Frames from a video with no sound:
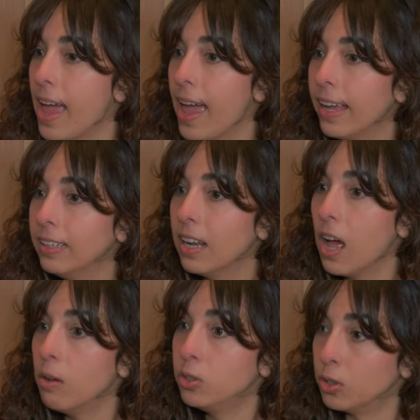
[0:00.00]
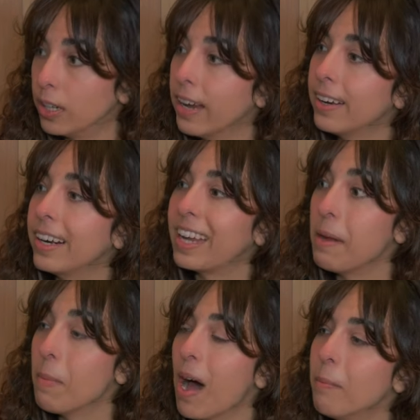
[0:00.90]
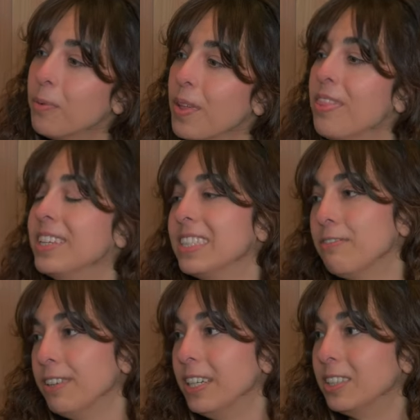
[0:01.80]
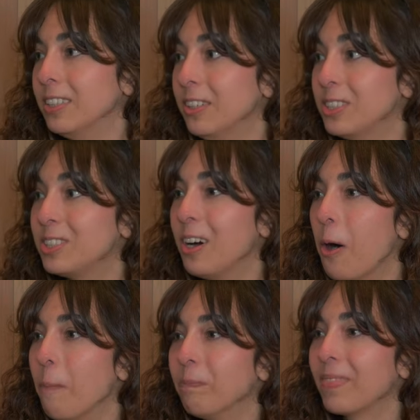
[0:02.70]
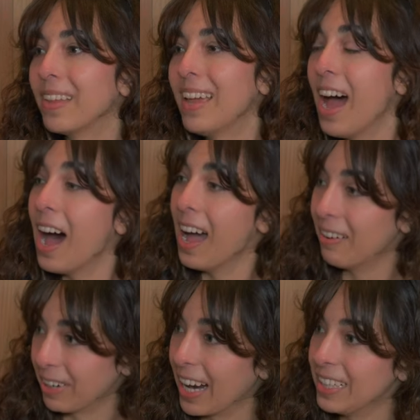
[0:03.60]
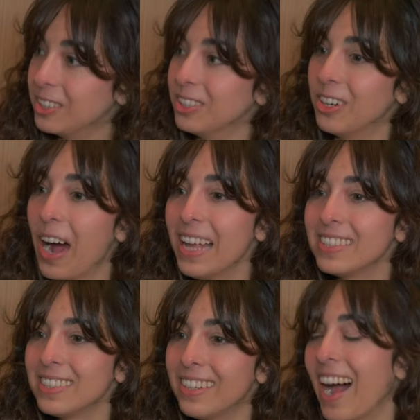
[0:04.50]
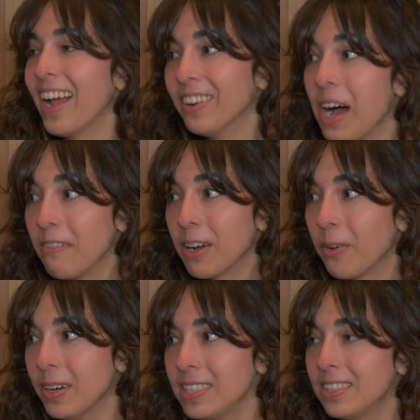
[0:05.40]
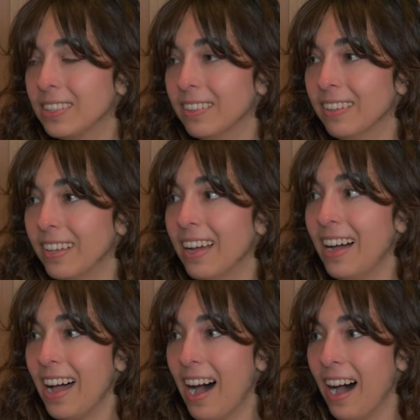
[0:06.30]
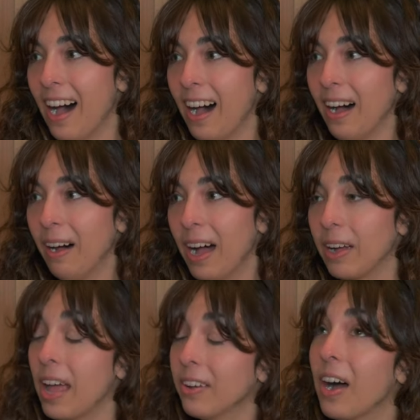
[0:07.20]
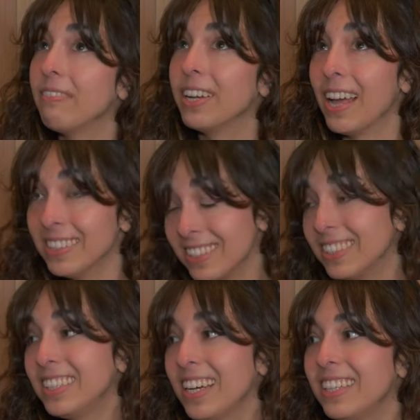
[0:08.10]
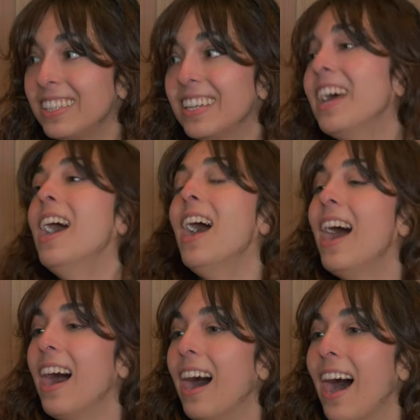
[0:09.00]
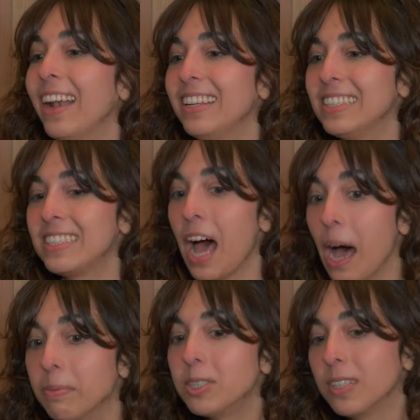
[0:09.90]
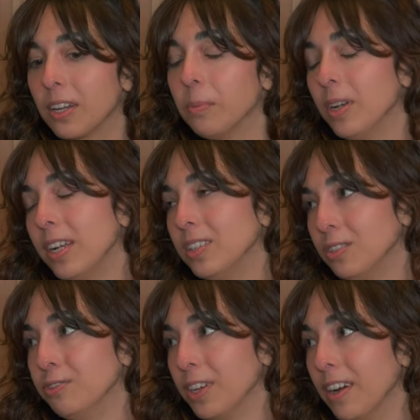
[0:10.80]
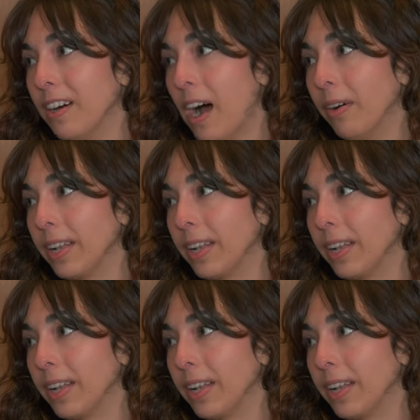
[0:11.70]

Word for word: And together came up with this definition. So, regarding to your answer, I don't have a question. Uh, I, I, don't have an answer yet, uh, and it's up to the community to figure out.